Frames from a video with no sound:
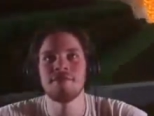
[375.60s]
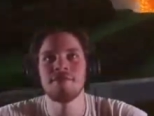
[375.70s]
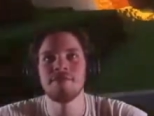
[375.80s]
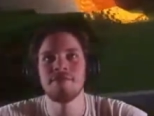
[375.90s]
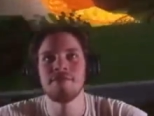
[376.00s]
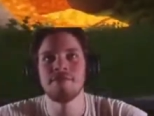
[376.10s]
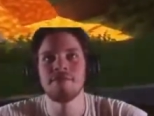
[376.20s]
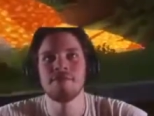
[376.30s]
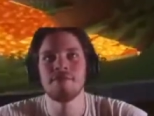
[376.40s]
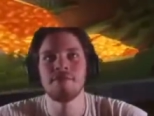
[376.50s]
it's like
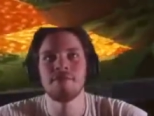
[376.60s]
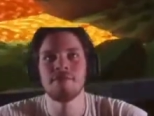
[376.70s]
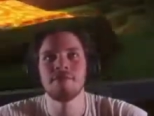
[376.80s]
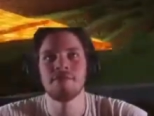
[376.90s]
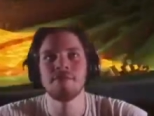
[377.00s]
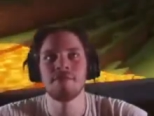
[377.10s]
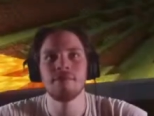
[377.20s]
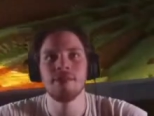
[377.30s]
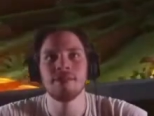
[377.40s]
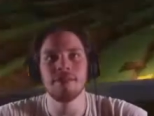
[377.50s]
a.
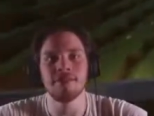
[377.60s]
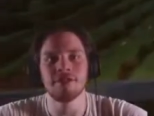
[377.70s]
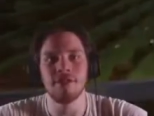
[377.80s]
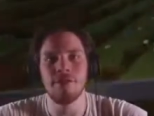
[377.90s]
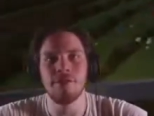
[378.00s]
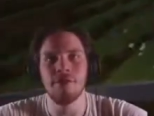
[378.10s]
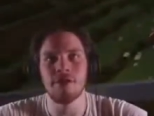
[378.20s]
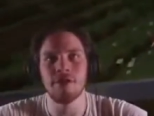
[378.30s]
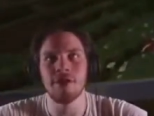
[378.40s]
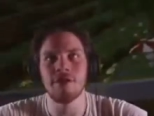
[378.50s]
It's like the slow
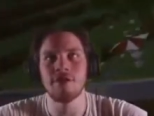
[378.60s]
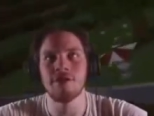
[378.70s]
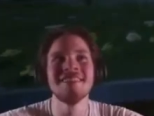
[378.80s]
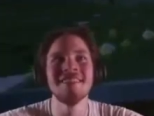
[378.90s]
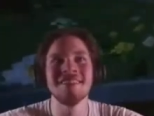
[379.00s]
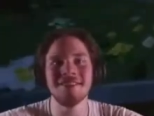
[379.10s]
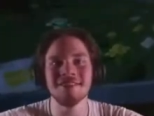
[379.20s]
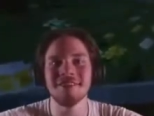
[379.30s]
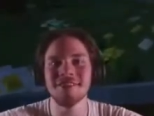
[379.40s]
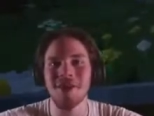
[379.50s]
falling, yeah.
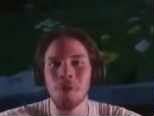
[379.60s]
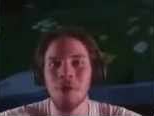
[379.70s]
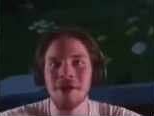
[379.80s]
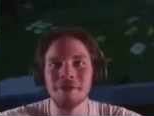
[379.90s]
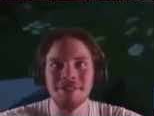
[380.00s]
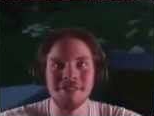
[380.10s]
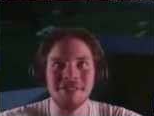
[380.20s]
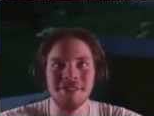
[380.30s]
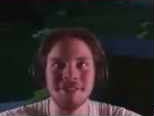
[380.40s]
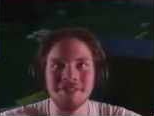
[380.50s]
Also, there's like whales and
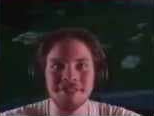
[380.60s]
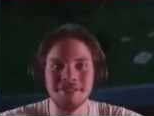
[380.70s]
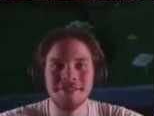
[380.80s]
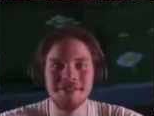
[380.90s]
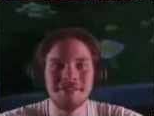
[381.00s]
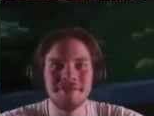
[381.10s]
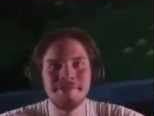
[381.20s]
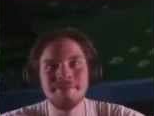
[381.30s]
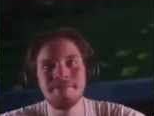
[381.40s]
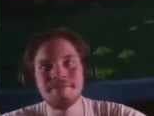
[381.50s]
shit too.
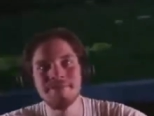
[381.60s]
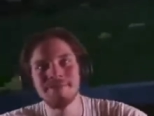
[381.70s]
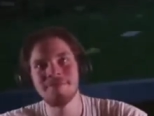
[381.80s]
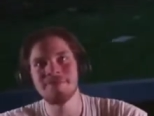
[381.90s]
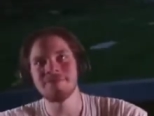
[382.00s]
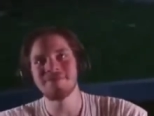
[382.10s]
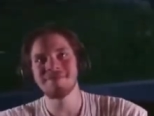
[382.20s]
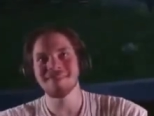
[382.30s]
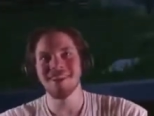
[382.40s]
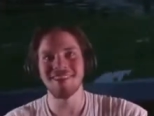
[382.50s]
Whales.
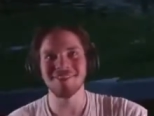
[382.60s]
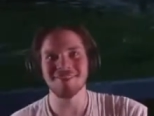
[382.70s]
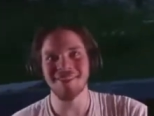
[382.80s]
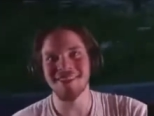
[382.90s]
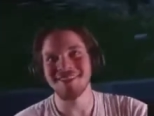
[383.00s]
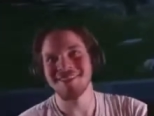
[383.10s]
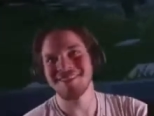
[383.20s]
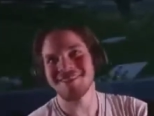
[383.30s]
Yeah, there's whales.